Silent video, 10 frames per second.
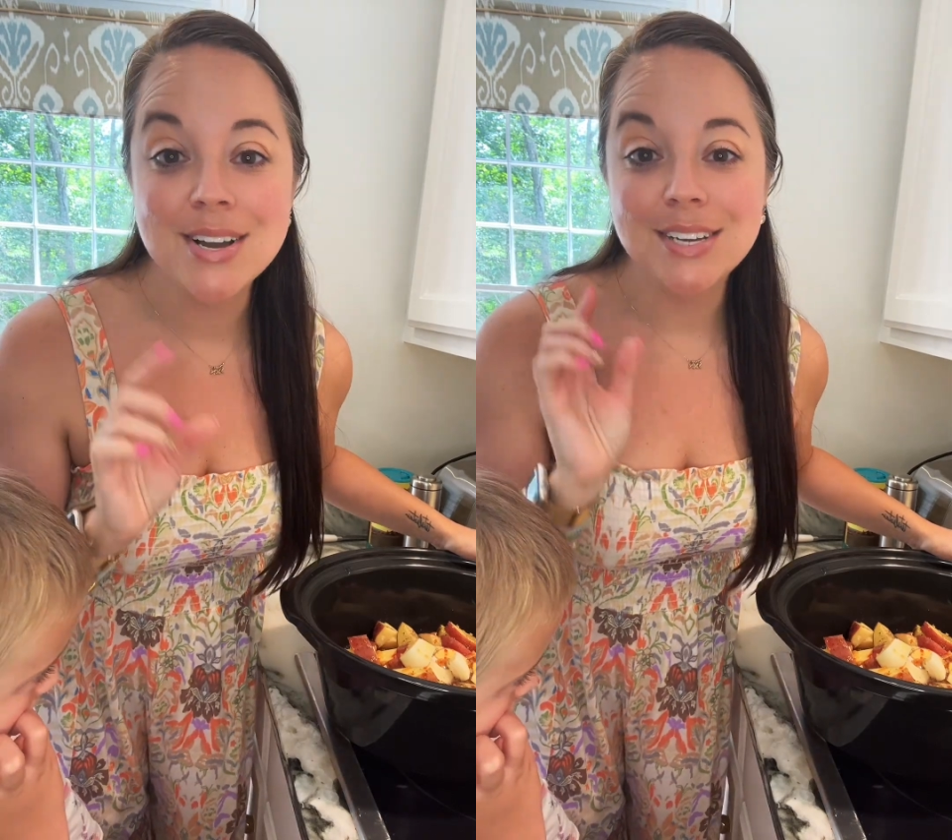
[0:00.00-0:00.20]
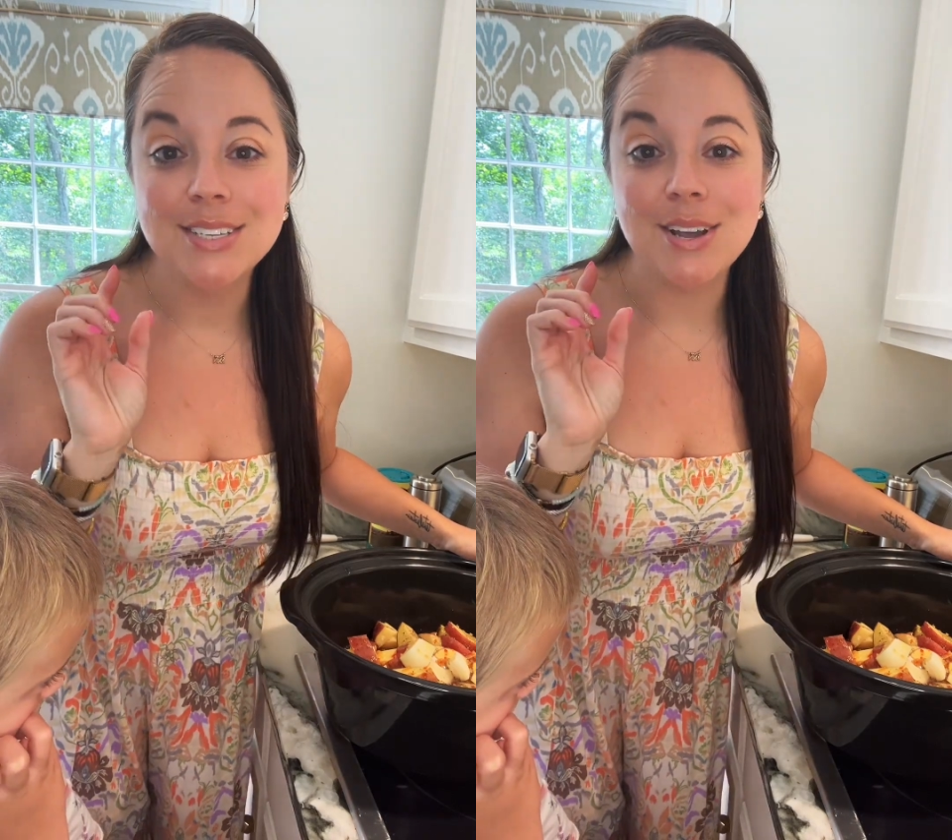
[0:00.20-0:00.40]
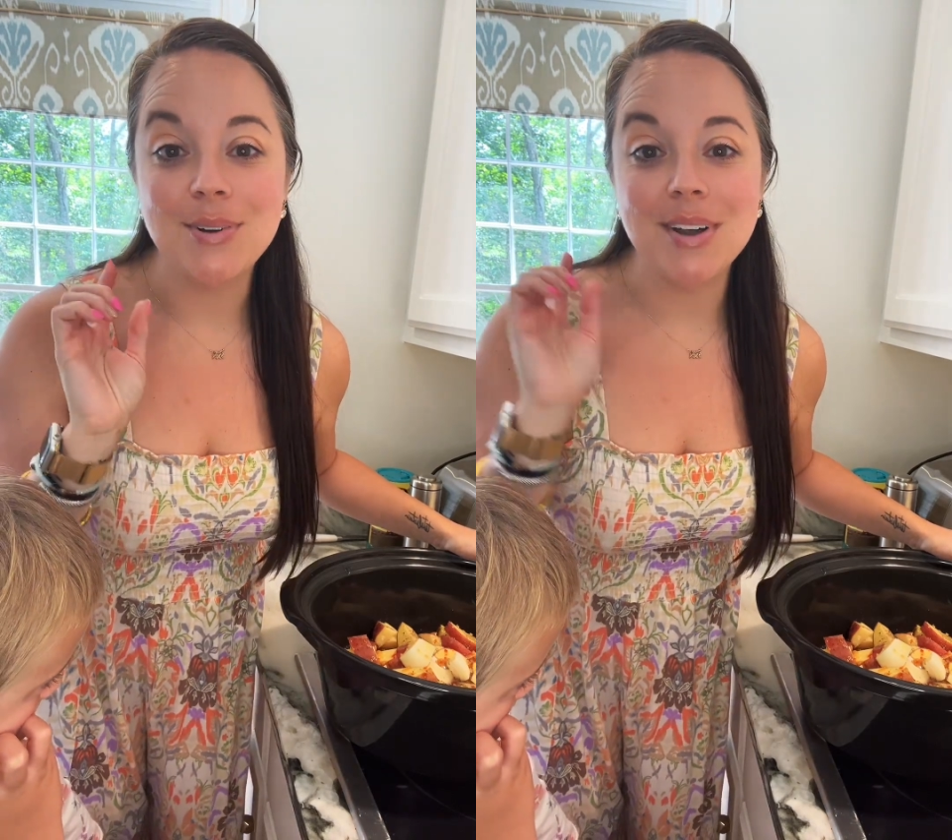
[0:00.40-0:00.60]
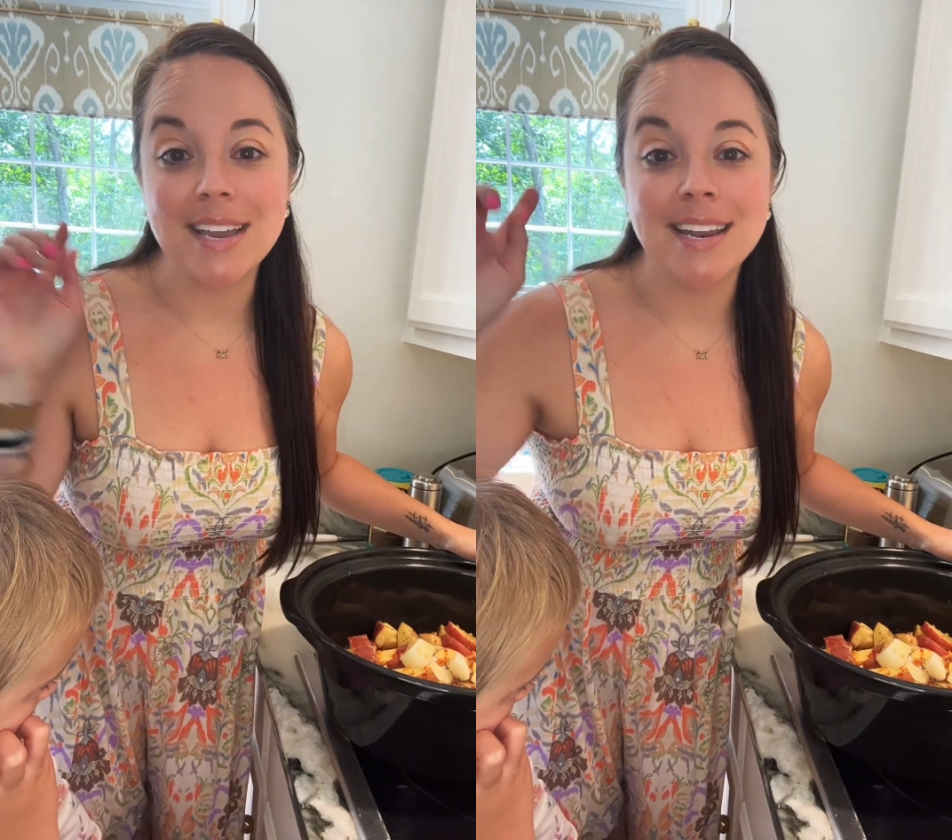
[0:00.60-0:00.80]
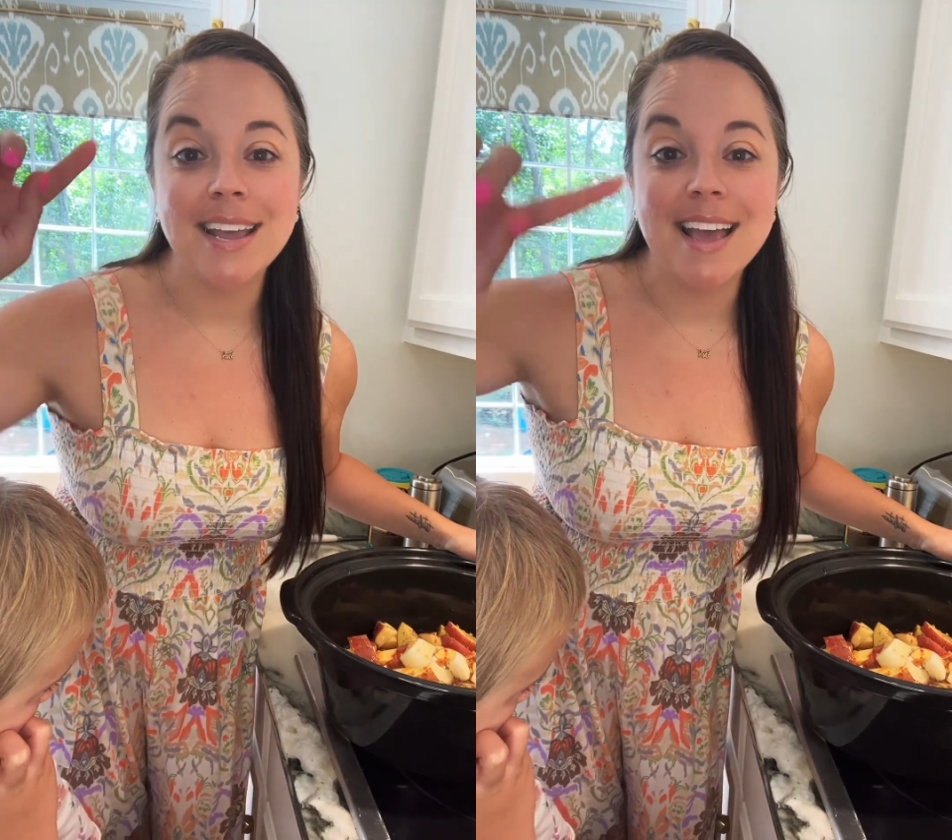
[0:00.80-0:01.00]
So
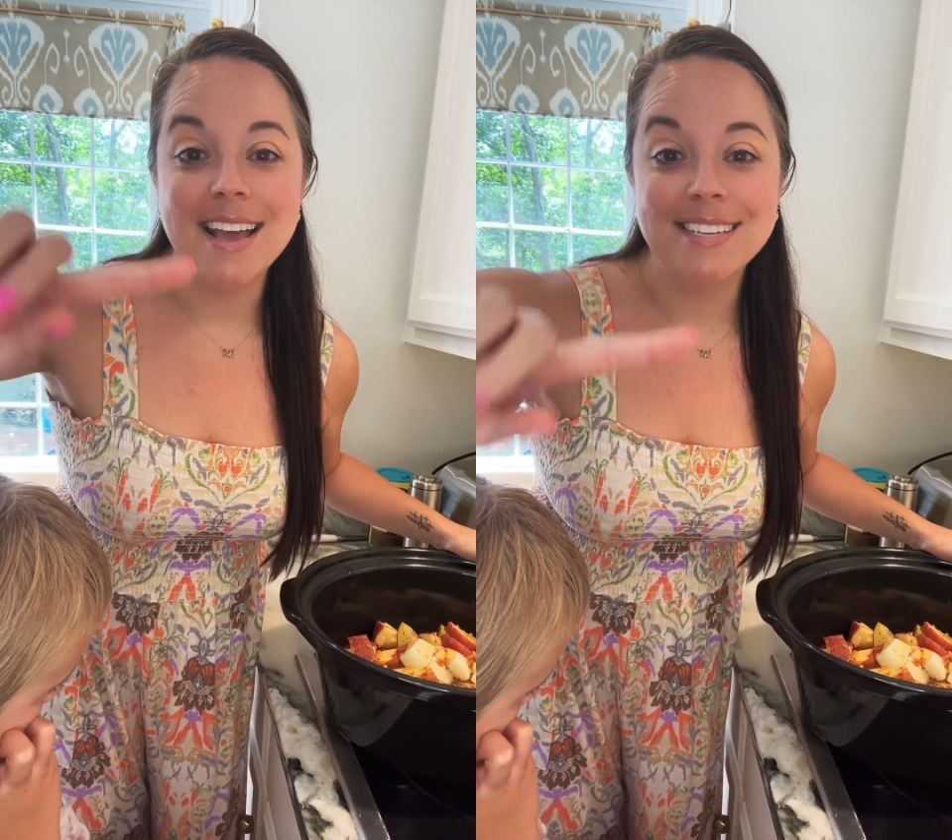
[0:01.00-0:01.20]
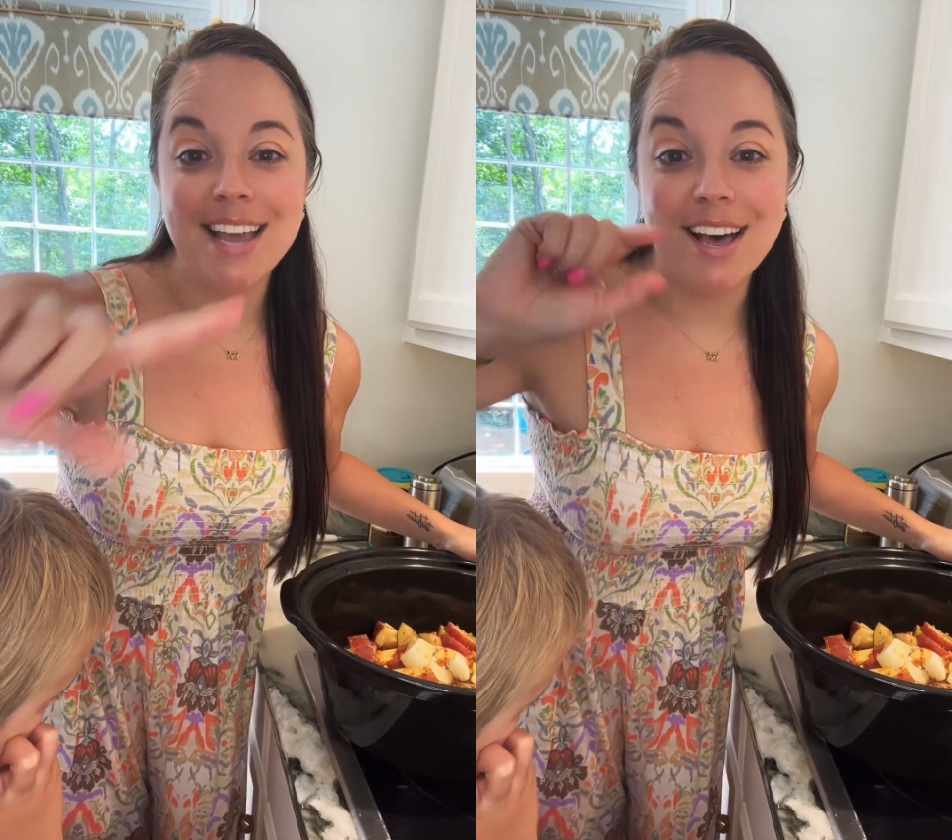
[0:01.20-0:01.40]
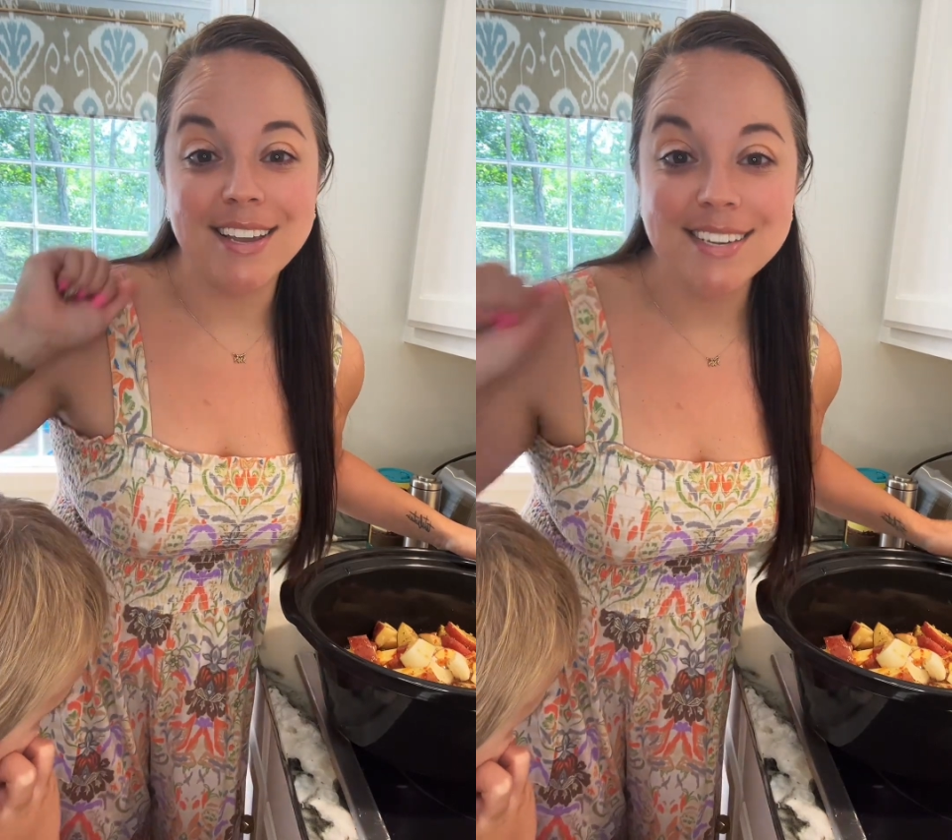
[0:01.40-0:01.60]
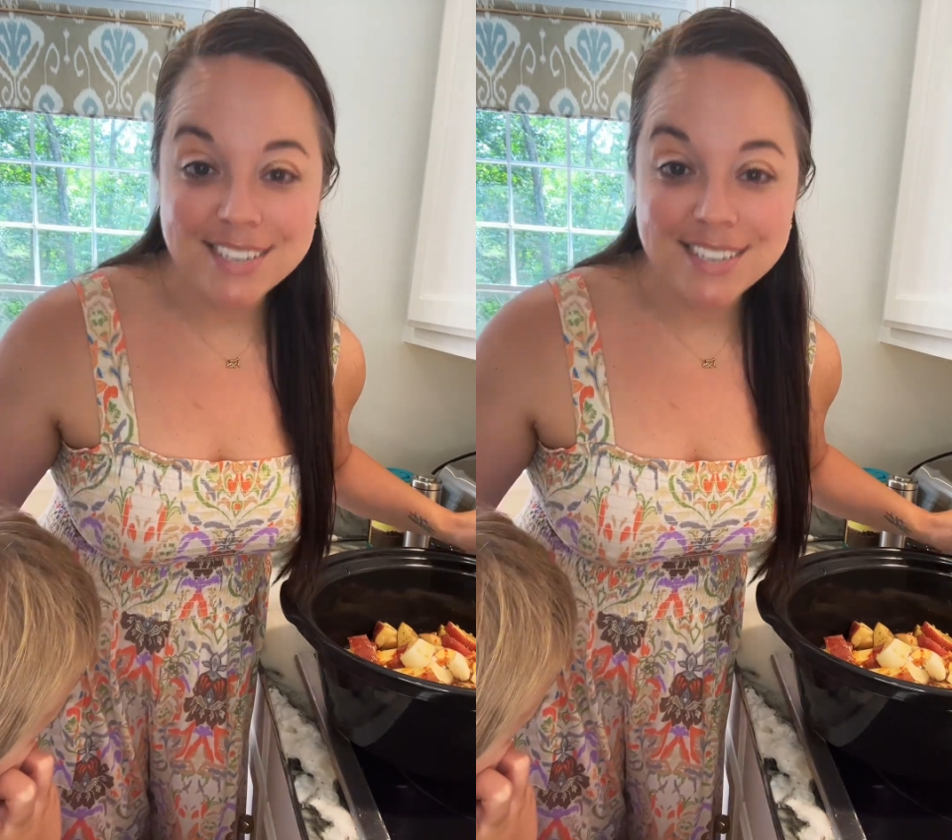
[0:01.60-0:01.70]
again, Italian